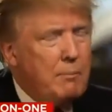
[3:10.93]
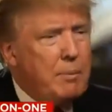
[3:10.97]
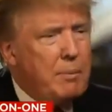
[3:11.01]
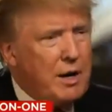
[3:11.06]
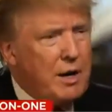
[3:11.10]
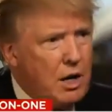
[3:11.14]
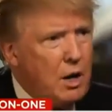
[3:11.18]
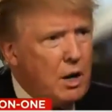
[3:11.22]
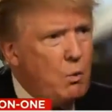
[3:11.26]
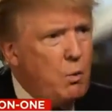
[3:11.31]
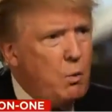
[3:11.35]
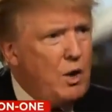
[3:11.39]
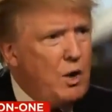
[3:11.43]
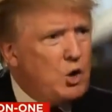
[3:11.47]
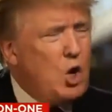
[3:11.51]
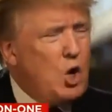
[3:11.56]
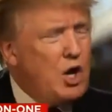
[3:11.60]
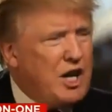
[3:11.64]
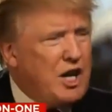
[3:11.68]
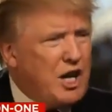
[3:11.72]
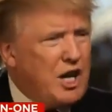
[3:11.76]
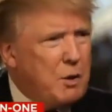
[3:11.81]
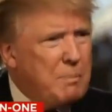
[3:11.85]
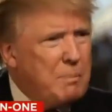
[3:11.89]
But we're
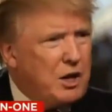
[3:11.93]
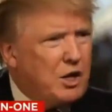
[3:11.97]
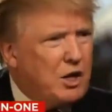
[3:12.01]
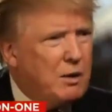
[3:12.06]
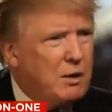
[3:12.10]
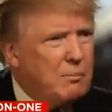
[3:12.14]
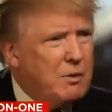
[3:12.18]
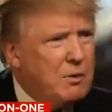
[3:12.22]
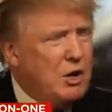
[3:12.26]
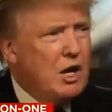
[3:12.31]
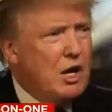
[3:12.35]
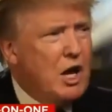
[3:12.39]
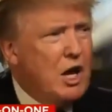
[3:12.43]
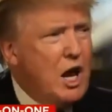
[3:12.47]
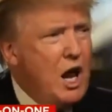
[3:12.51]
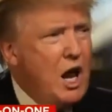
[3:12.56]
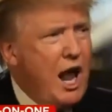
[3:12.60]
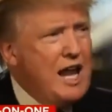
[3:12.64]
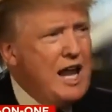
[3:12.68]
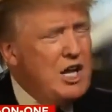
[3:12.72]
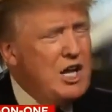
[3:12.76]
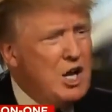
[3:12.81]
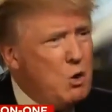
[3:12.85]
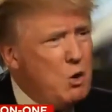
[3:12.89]
talking about communion.
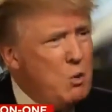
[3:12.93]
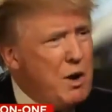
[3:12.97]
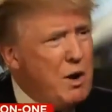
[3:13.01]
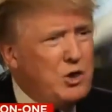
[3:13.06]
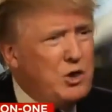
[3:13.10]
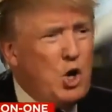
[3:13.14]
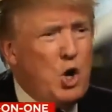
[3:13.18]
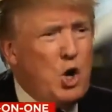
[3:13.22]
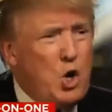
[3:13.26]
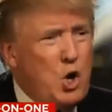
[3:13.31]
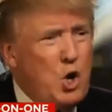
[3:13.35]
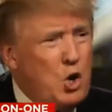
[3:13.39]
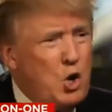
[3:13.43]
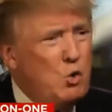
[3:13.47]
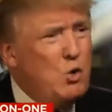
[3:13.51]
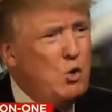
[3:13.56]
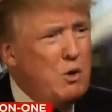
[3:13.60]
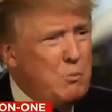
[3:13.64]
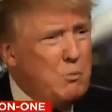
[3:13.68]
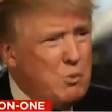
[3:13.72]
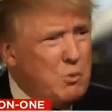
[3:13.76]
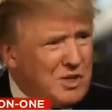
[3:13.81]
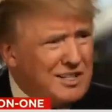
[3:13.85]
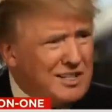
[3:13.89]
And you know what? The whole
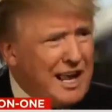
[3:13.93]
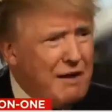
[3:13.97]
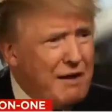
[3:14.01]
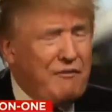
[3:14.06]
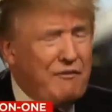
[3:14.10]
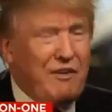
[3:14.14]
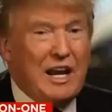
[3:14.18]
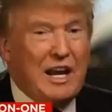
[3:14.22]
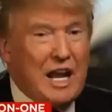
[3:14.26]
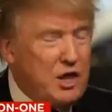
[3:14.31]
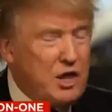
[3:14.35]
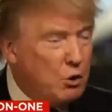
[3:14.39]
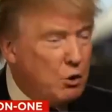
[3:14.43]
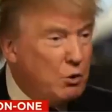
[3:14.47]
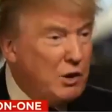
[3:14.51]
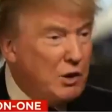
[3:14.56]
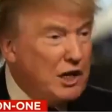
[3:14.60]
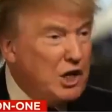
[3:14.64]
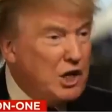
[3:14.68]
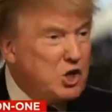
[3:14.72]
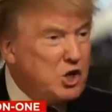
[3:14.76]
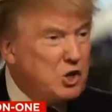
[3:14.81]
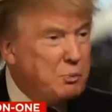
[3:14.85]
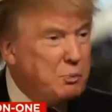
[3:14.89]
room was laughing. And they're
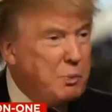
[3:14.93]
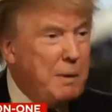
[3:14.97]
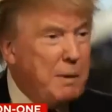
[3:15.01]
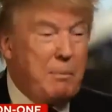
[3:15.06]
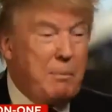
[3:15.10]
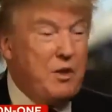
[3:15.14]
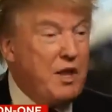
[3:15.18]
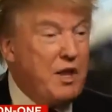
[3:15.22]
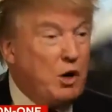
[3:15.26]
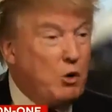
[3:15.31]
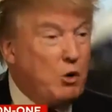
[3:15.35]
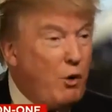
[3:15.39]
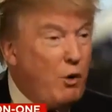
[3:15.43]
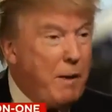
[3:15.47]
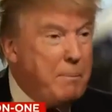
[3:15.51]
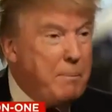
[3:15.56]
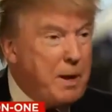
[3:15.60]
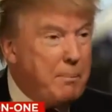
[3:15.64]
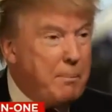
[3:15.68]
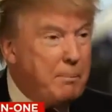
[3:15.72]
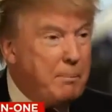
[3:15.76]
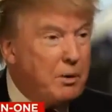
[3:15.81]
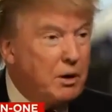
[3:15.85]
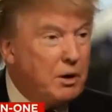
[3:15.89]
religious people, and they're great
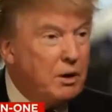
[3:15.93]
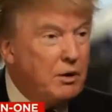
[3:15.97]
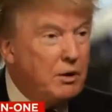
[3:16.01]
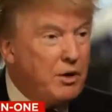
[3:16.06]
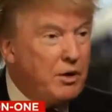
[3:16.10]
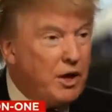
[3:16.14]
people.